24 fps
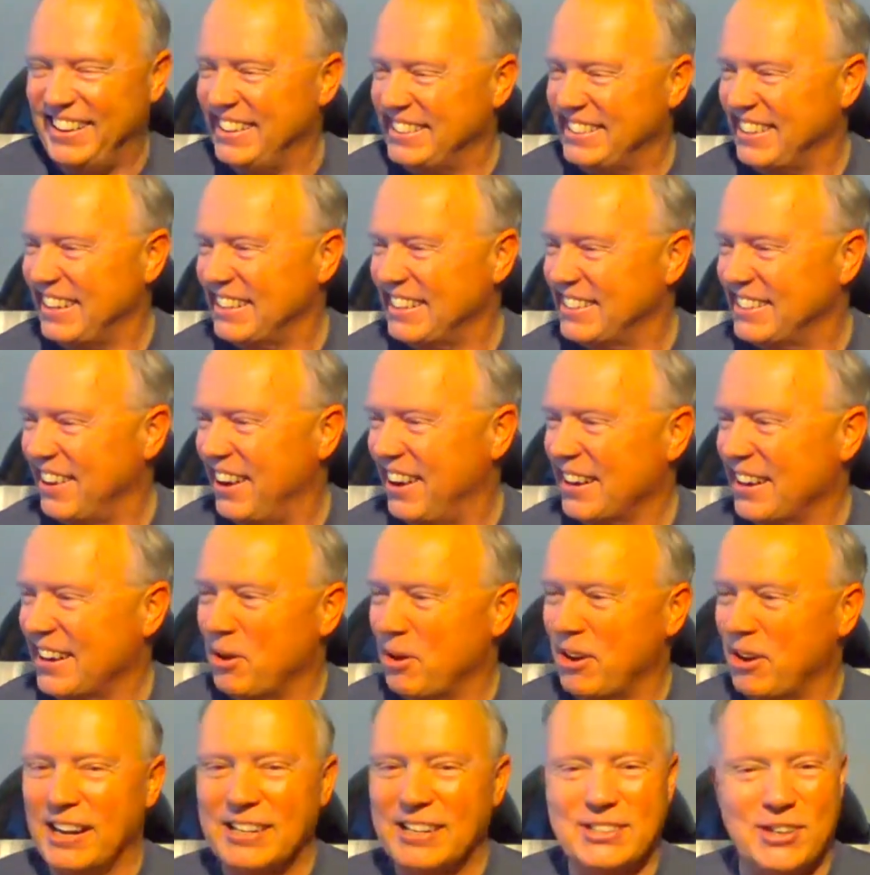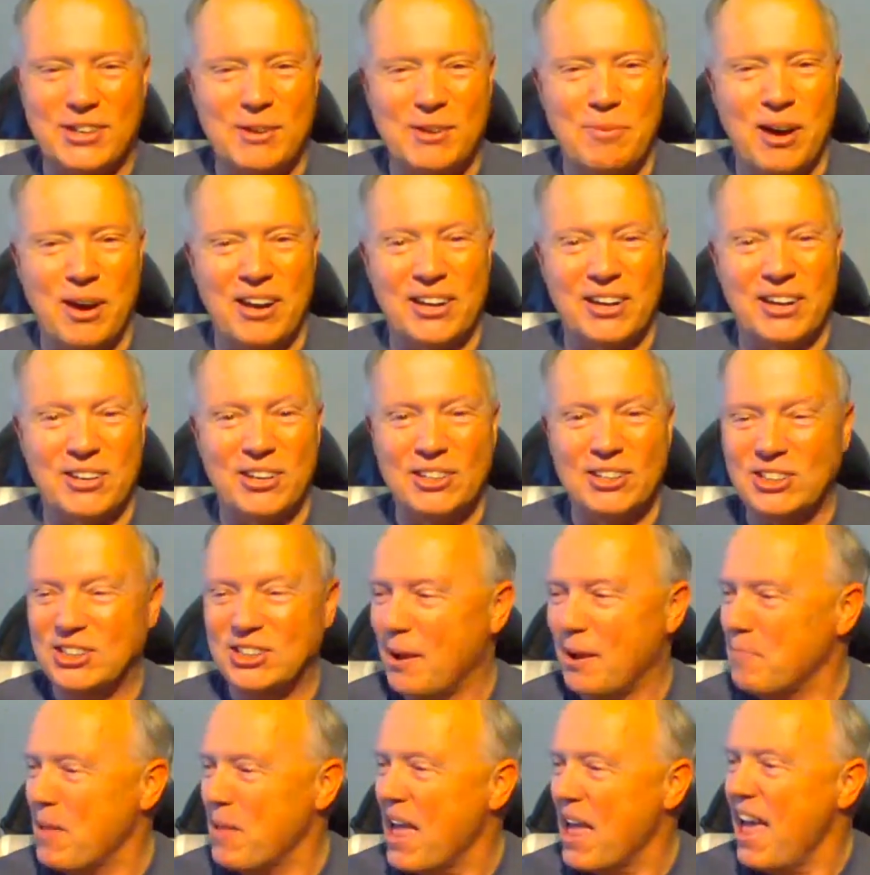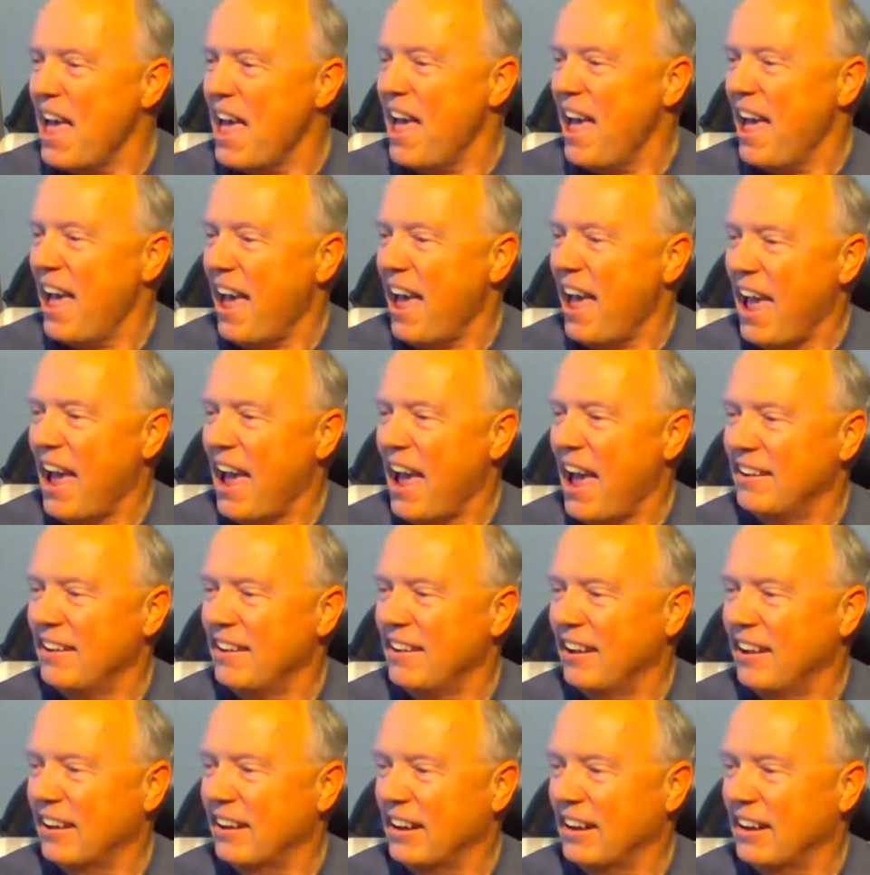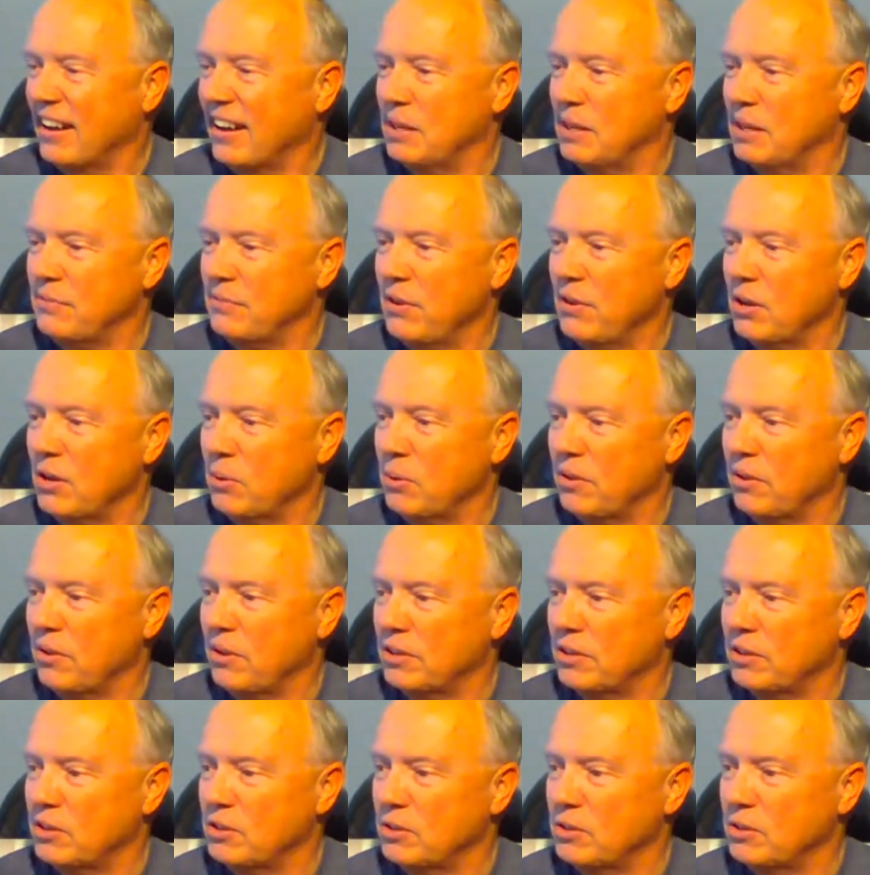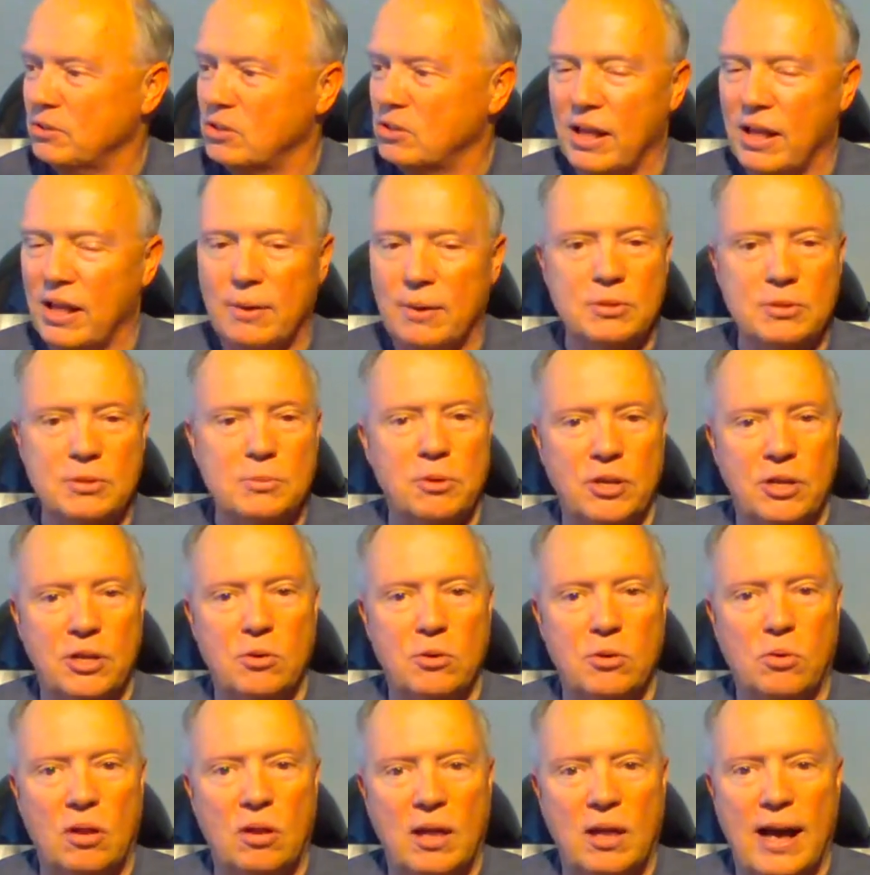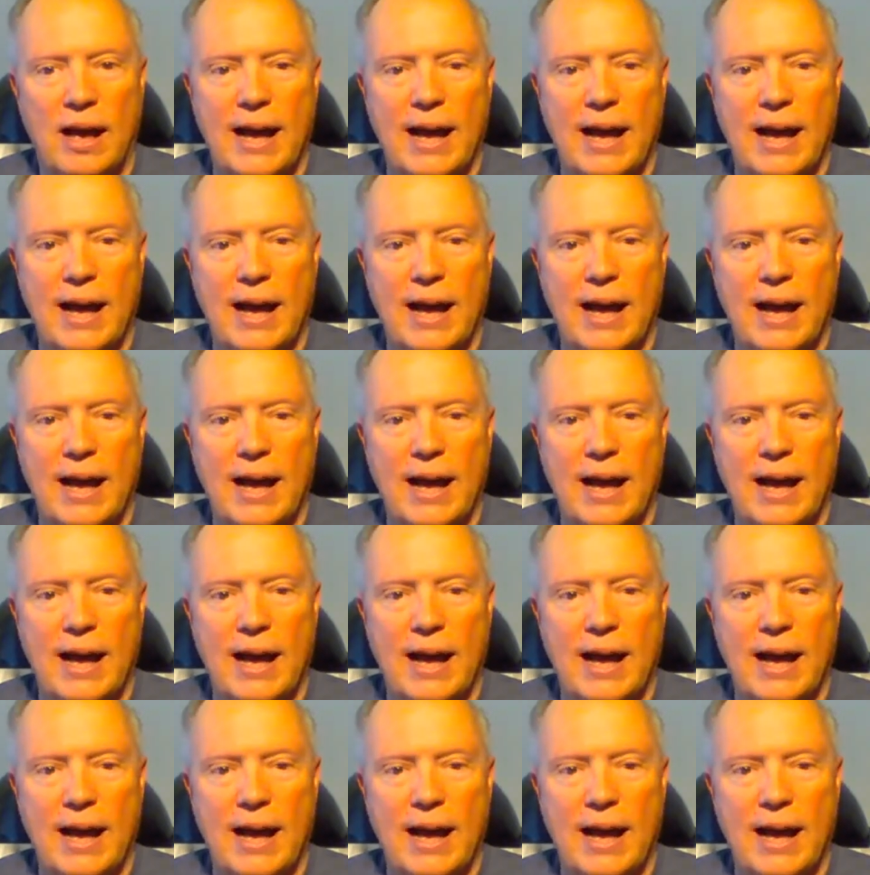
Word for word: Because I talk about ice cream on a cruise ship. And I got some nice video in there too, so that was pretty cool.